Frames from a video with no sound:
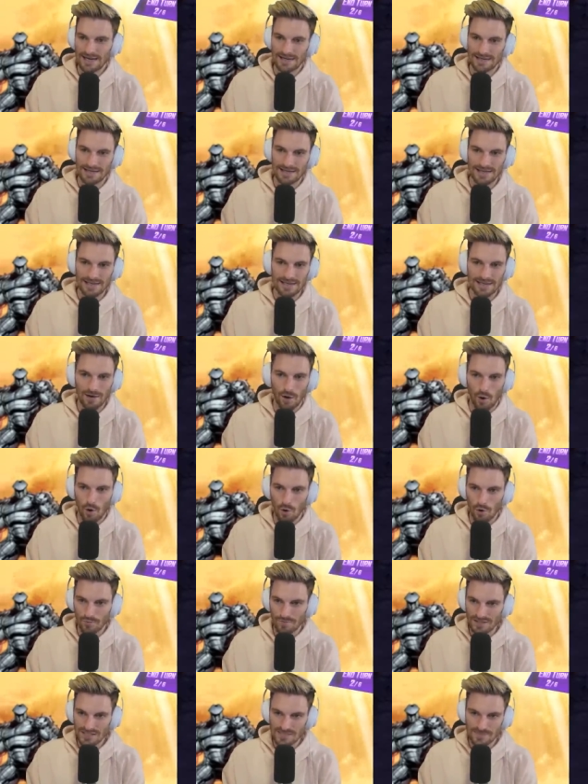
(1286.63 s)
Getting
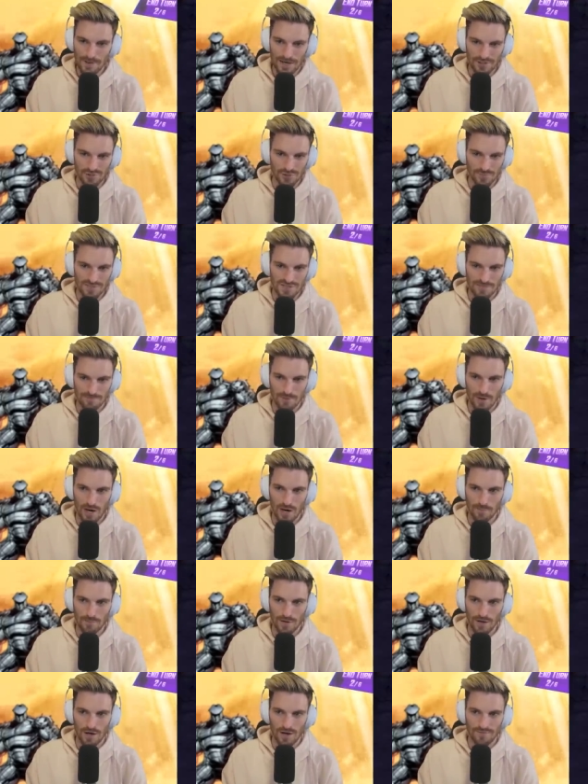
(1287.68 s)
all these Spectrums to
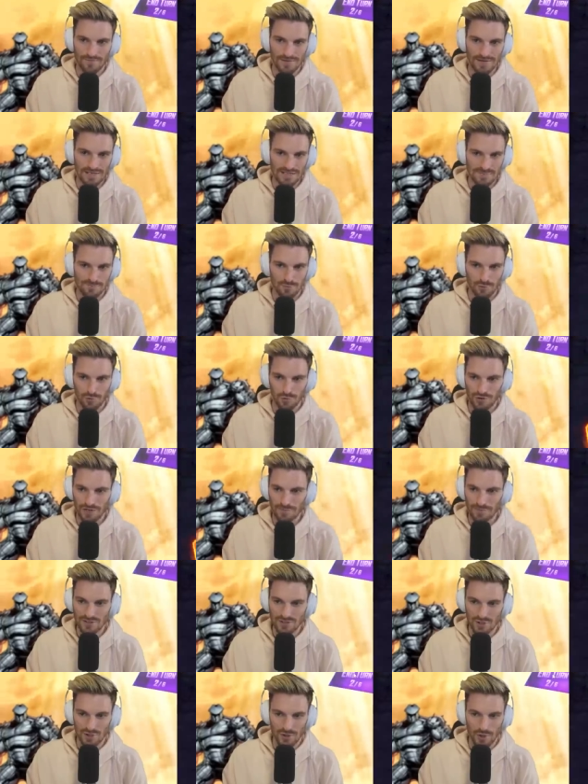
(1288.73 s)
pop off is pretty
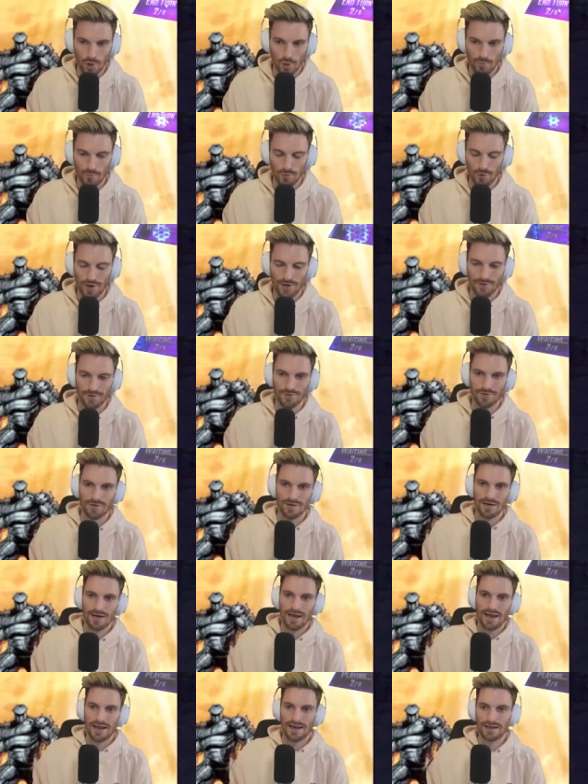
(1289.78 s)
much a no-brainer,
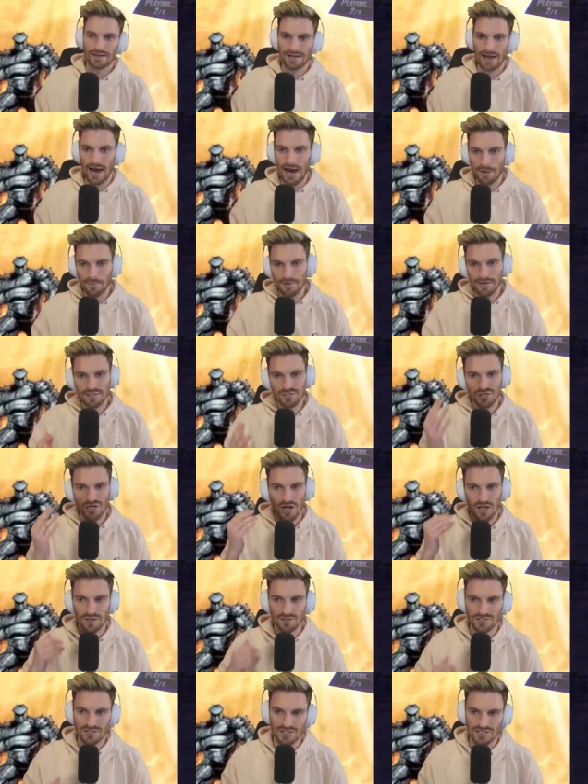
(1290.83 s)
and I'm going to
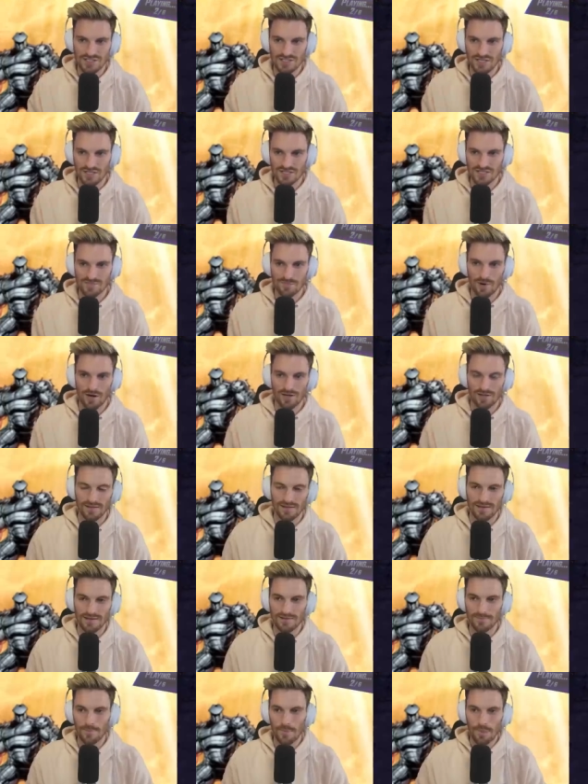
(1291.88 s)
challenge his Sunspot
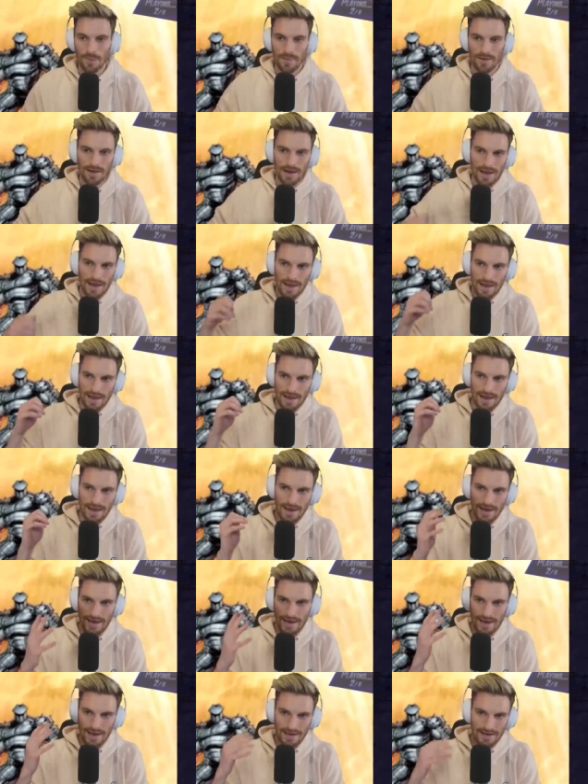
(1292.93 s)
lane
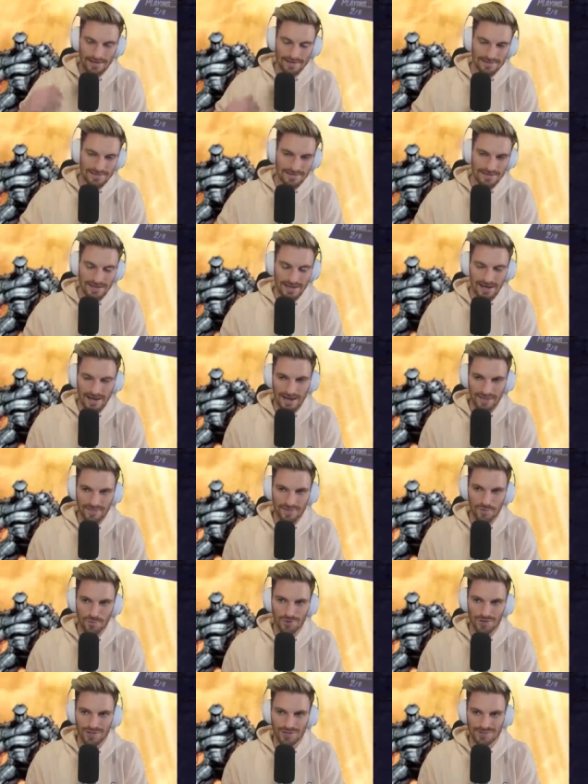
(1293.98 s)
and I
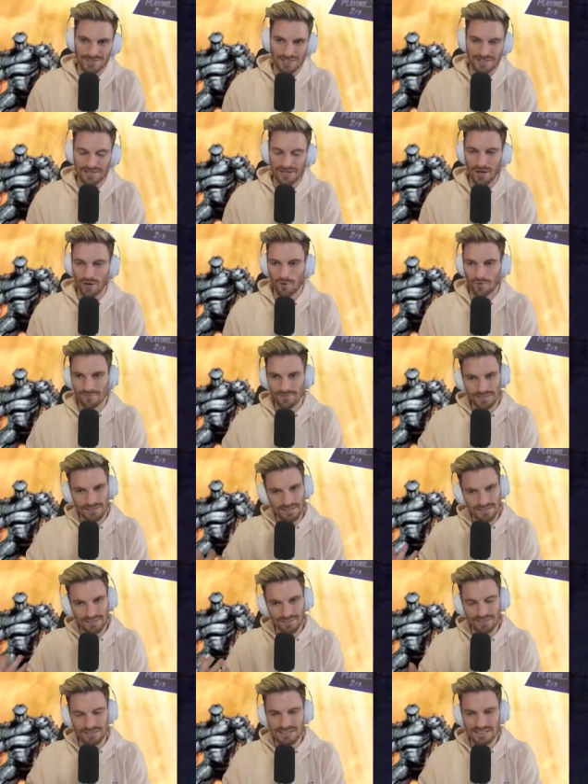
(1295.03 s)
think we're good to go. Uh,
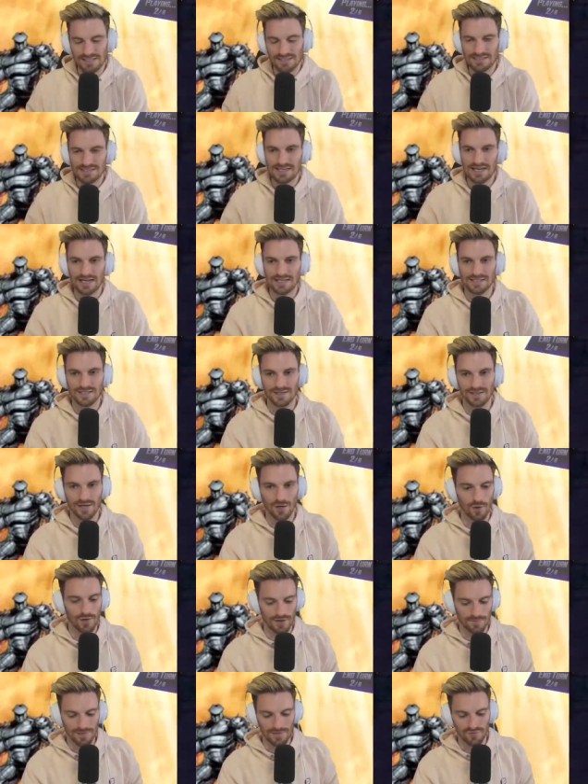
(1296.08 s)
you can tell this guy's going to
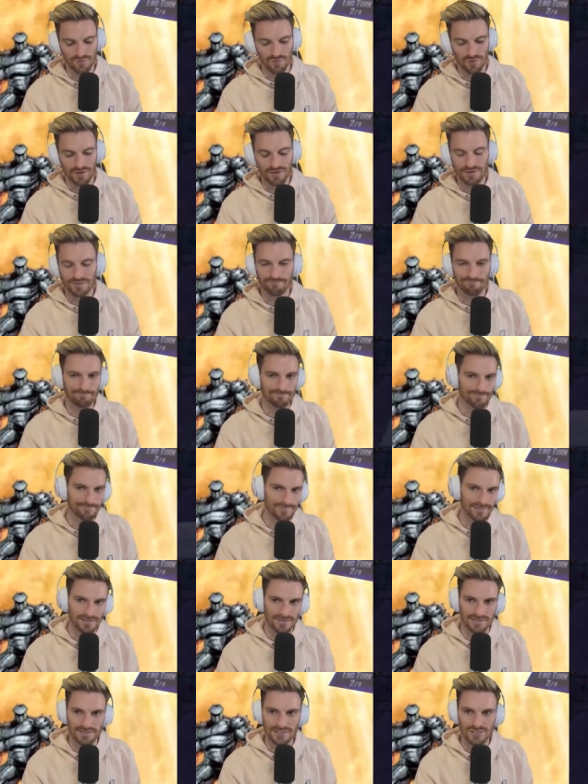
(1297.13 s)
go out to be running
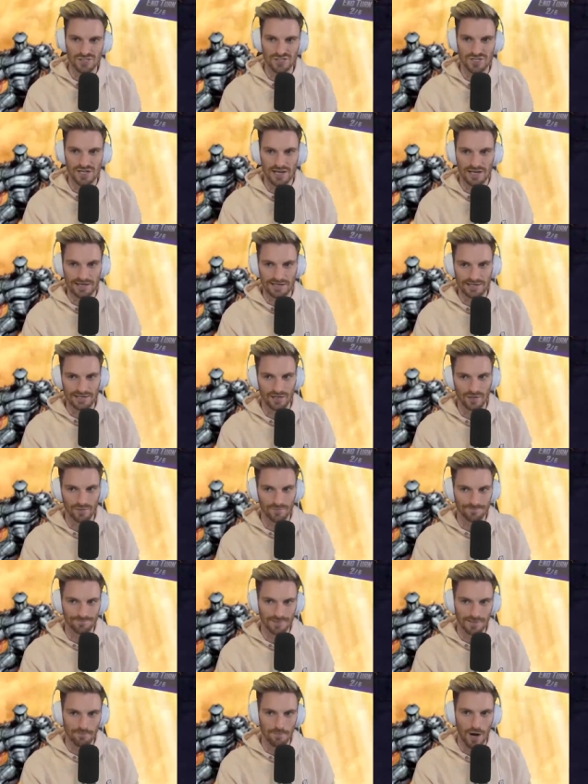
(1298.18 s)
the Leech deck, you know,
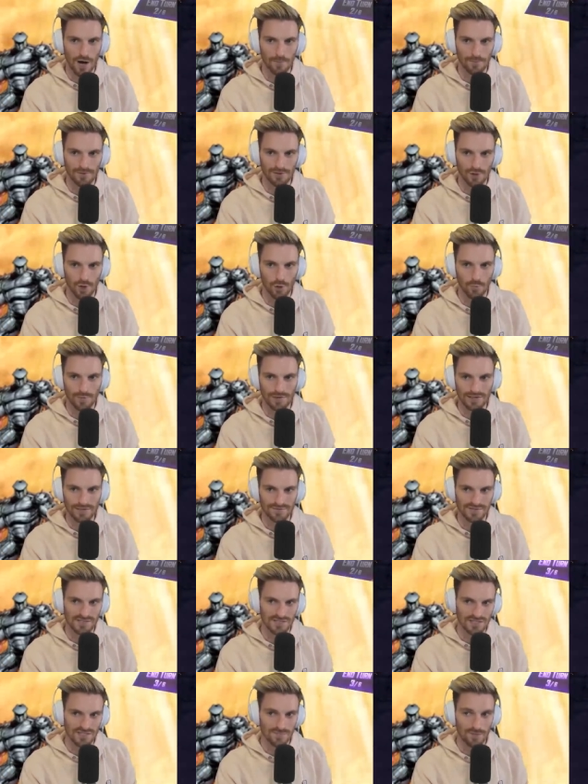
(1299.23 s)
the popular opening of
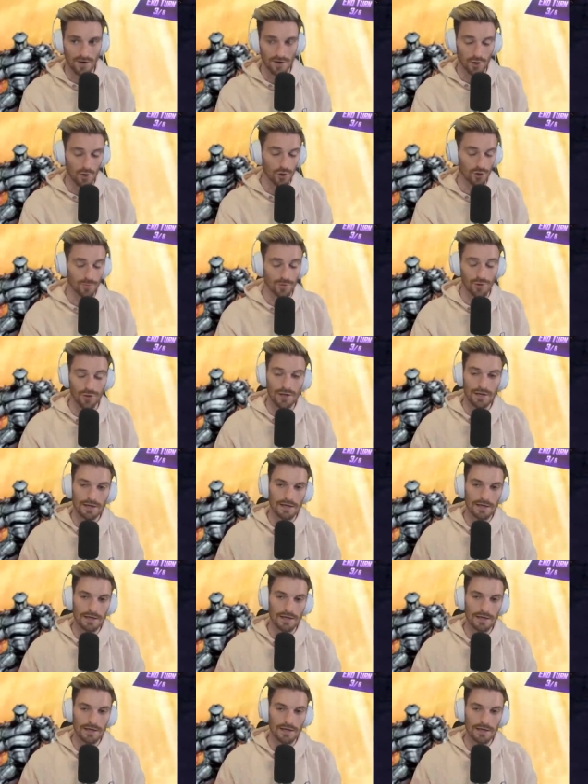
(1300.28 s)
Sunspot Armor,